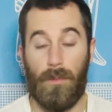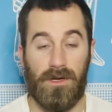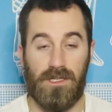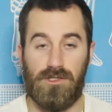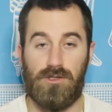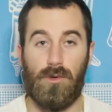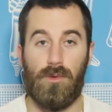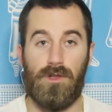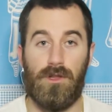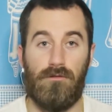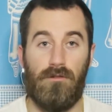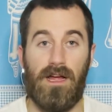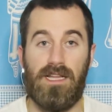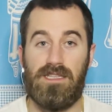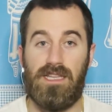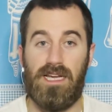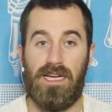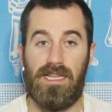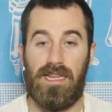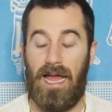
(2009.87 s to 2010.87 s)
doing the right
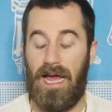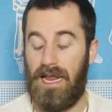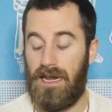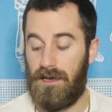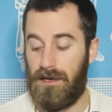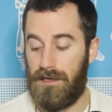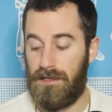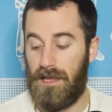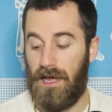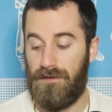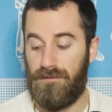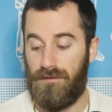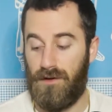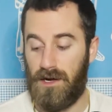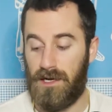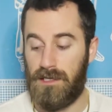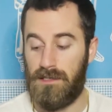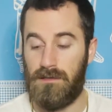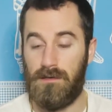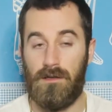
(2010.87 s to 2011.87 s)
thing in that
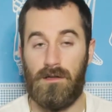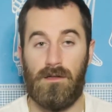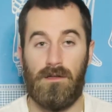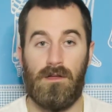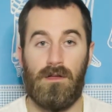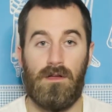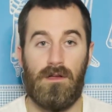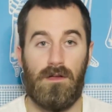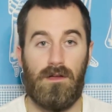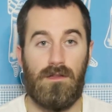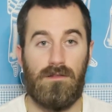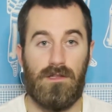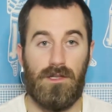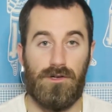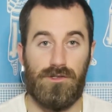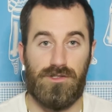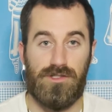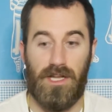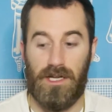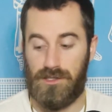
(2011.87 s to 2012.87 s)
fucking
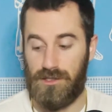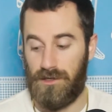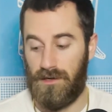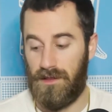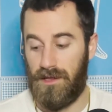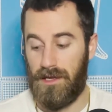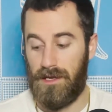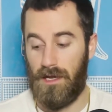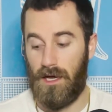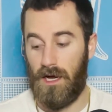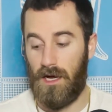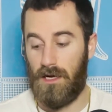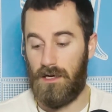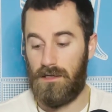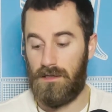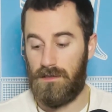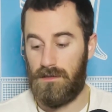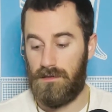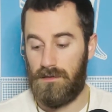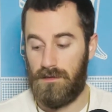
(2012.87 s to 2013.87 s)
little section of the
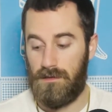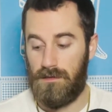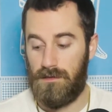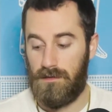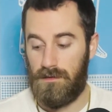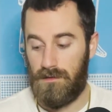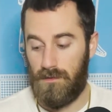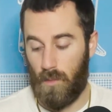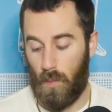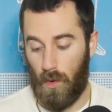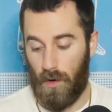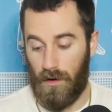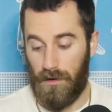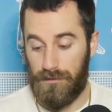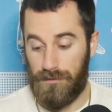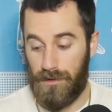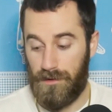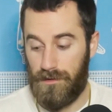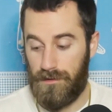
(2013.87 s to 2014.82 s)
world.